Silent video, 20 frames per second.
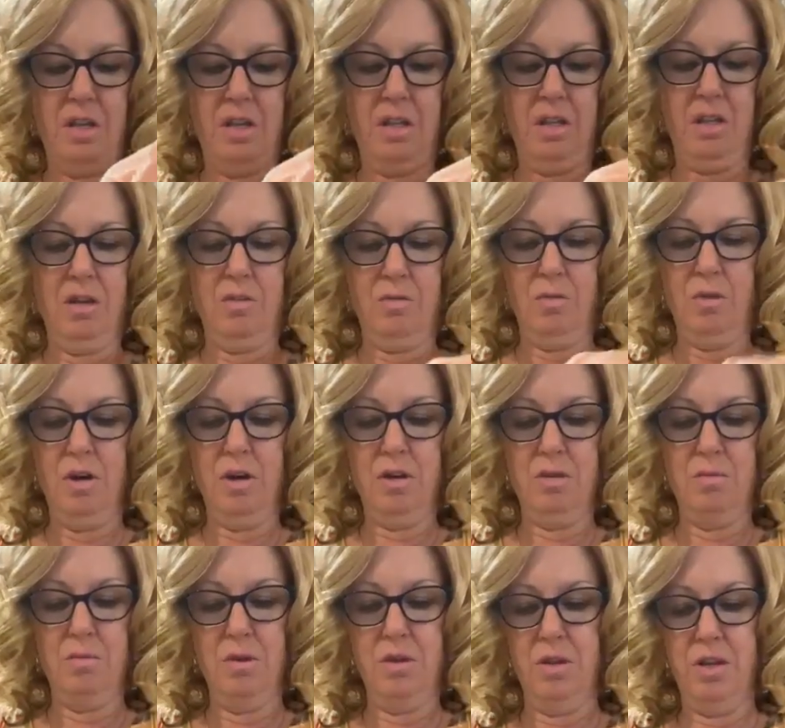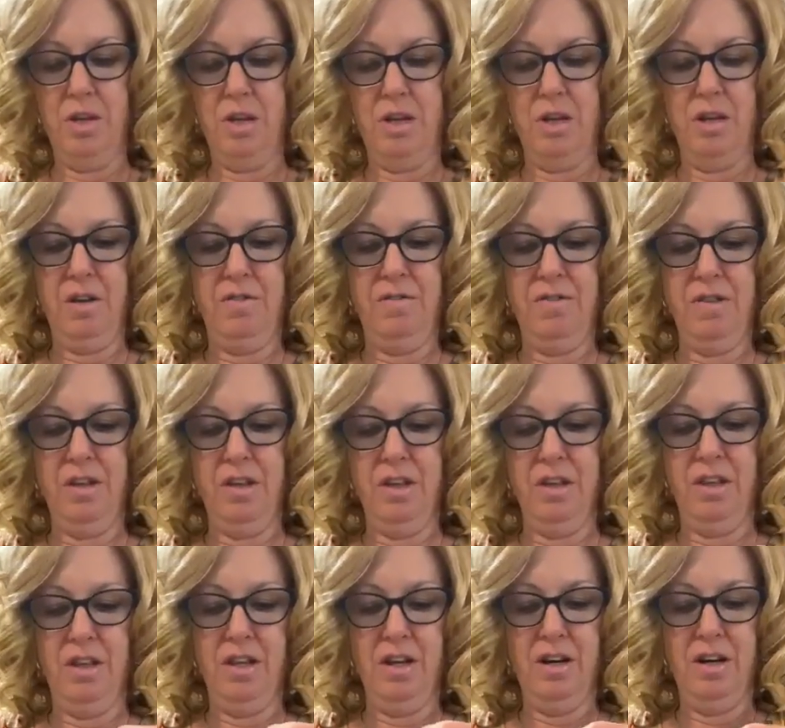the guacamole. It fell
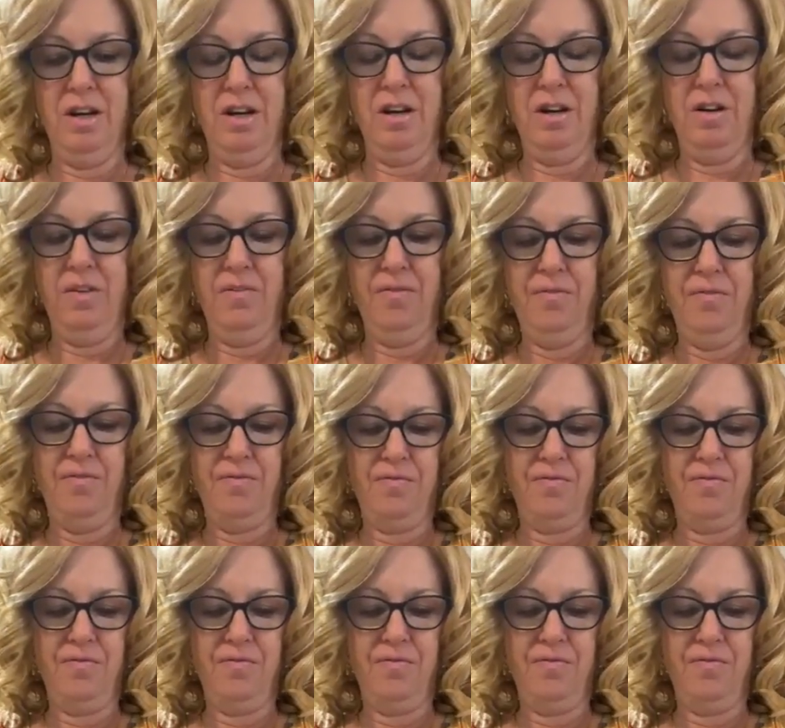in there.